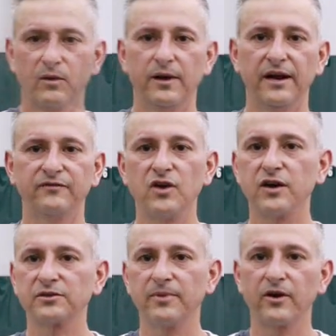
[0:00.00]
and I've
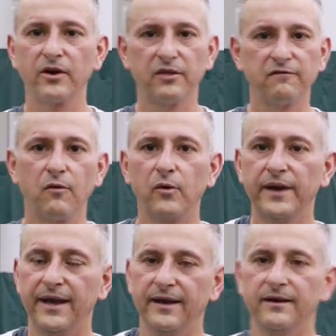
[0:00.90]
talked about it on the
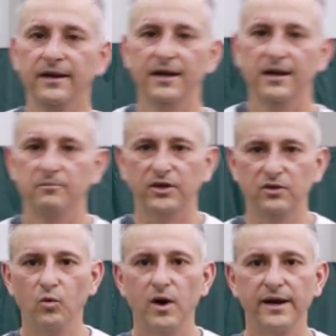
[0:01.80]
forehand, but
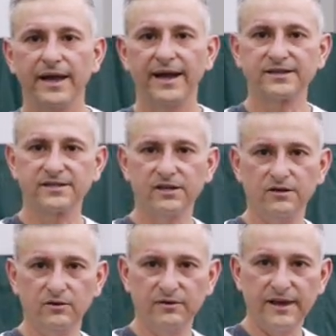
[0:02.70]
you want to
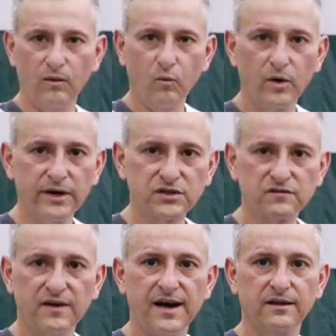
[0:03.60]
execute that 1-inch
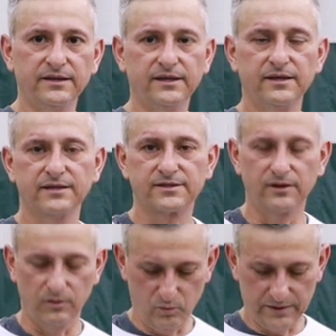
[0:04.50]
volley.
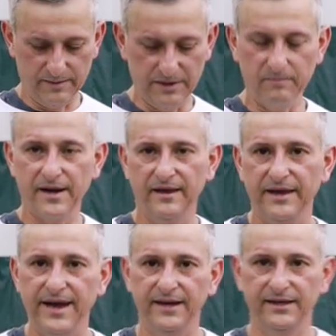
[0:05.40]
So what I mean by
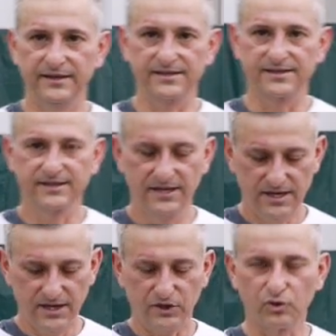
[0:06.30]
that is
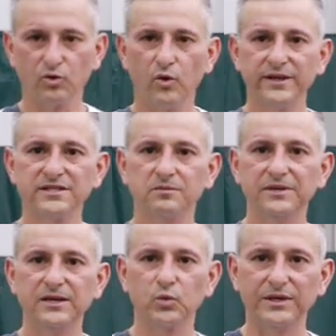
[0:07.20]
you're going to
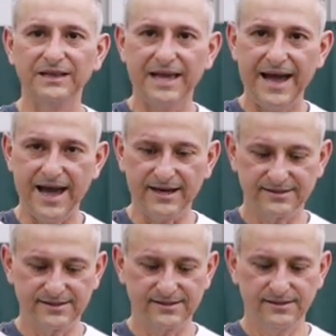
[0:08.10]
be
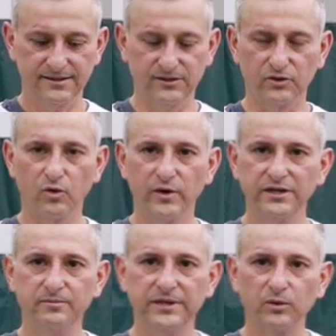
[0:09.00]
relaxed. You're going
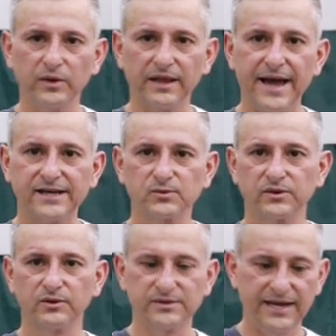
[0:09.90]
to be relaxed
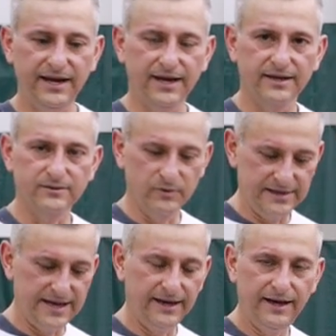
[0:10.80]
with
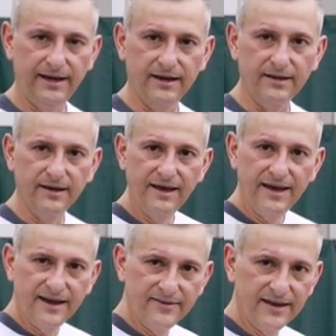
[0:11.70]
that hand,
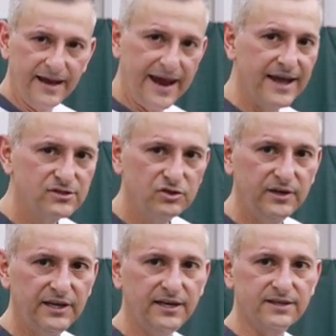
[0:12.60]
and then as you
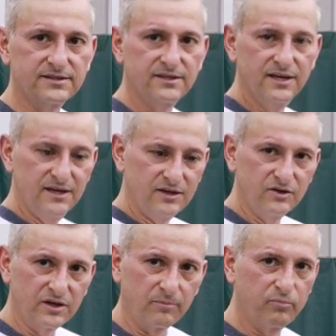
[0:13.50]
hit,
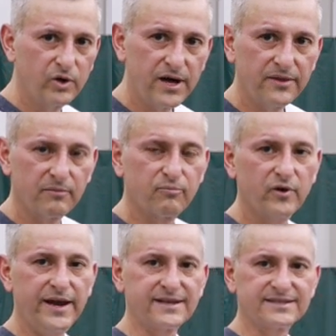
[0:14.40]
you're going to put on the
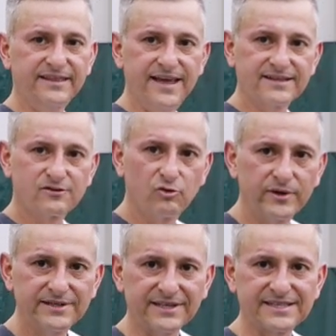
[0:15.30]
brakes, and that's
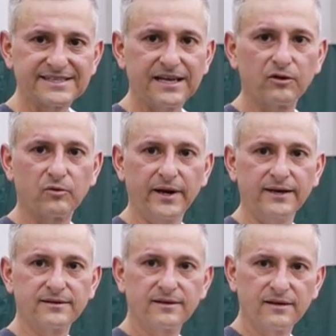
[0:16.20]
going to
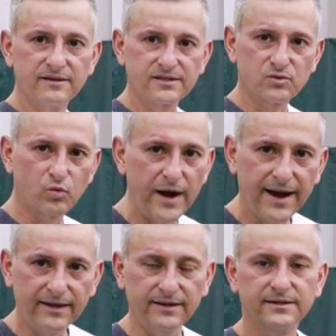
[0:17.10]
accelerate this
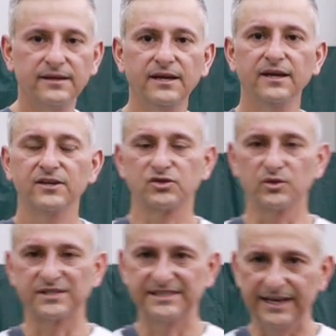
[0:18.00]
racket.
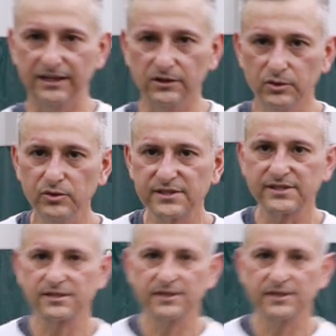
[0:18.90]
So stay loose